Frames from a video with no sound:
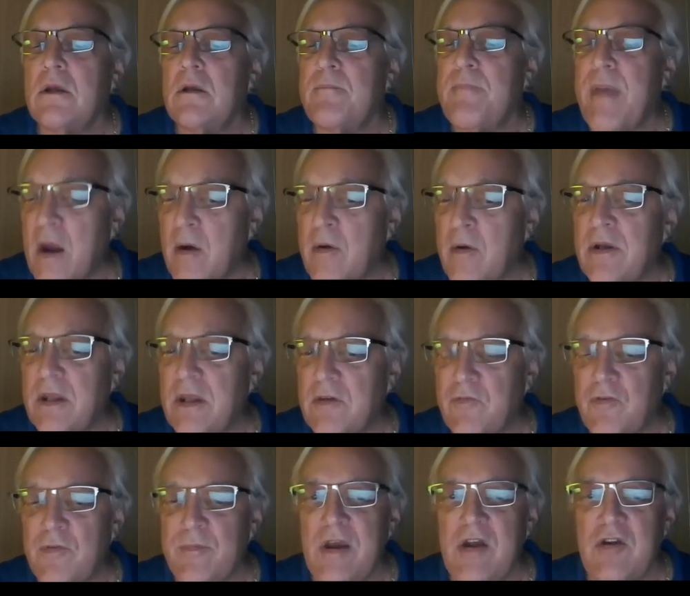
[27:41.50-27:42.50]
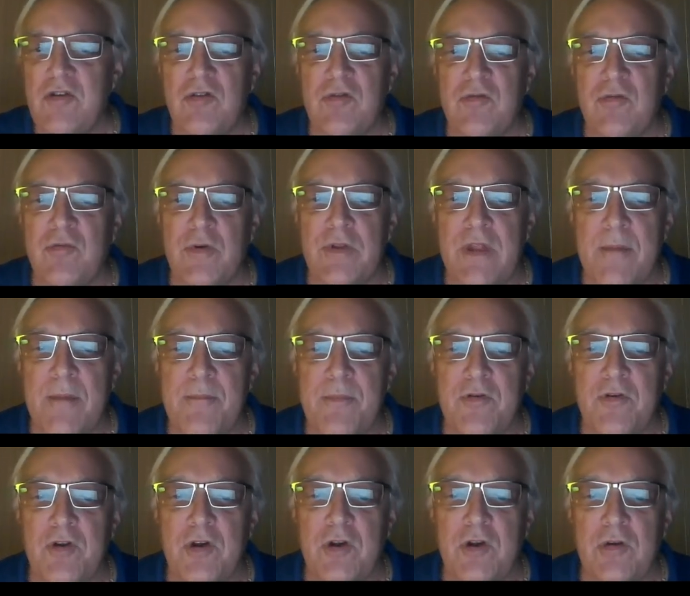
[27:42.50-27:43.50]
parent information for that
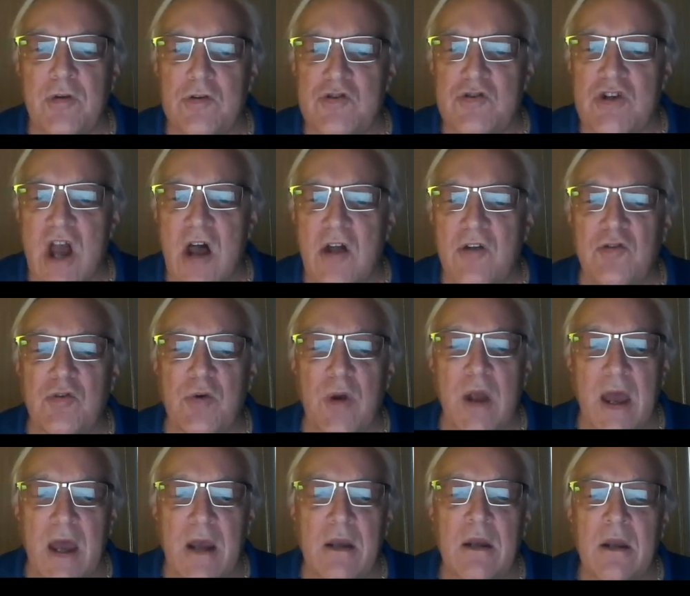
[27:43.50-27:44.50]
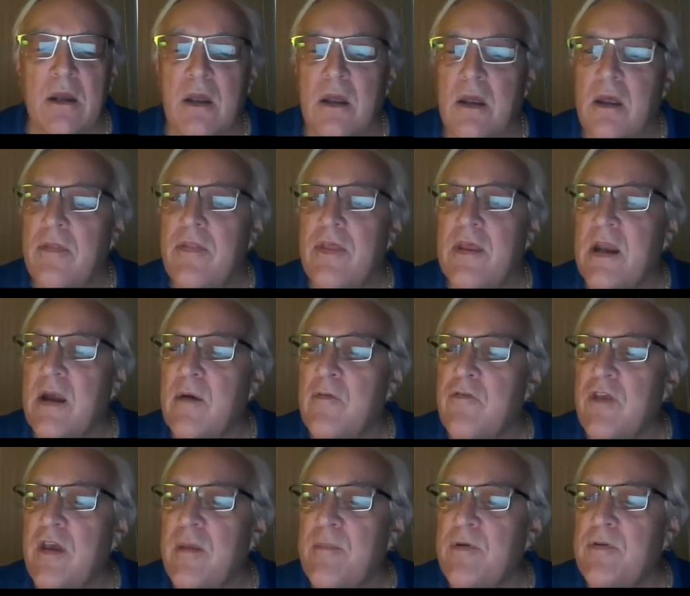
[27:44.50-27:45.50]
particular child track, then I
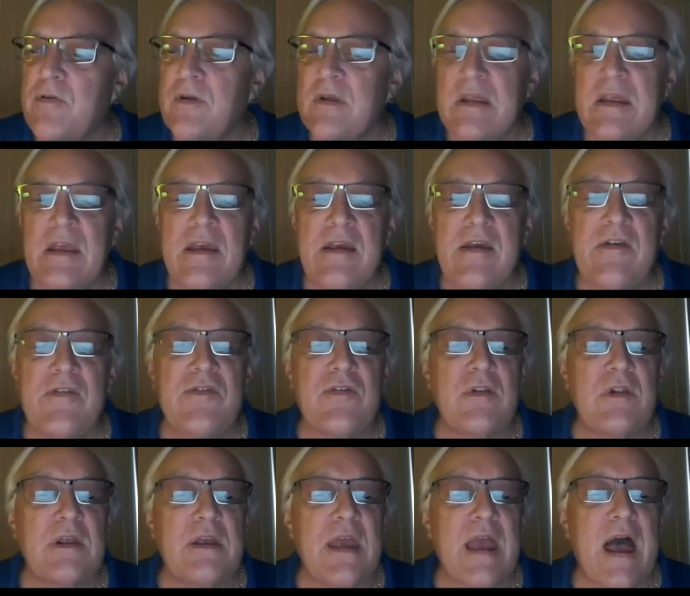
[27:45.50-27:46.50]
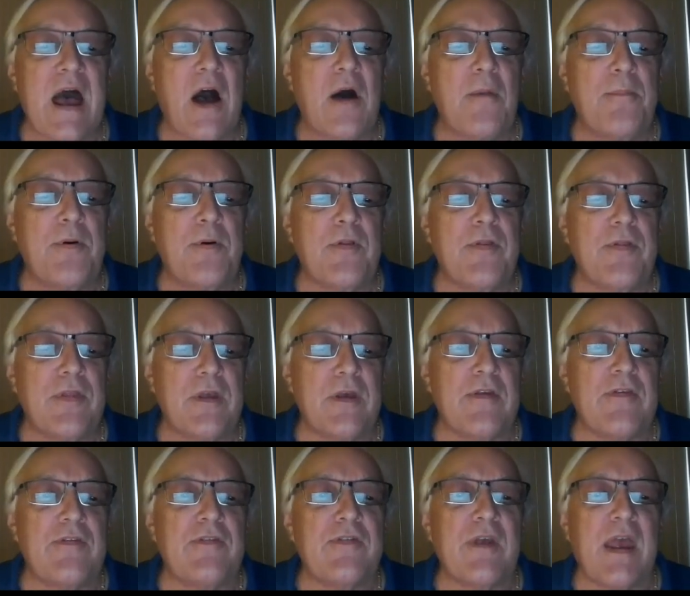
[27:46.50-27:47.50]
was able to easily output
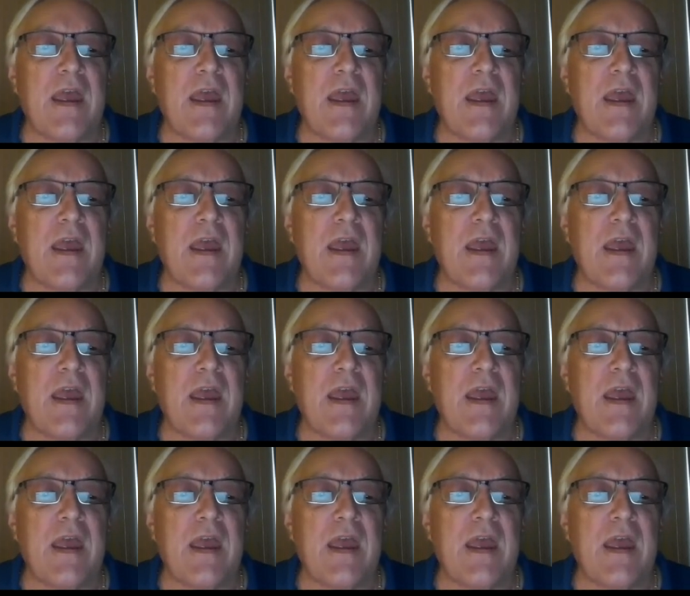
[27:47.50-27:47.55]
this.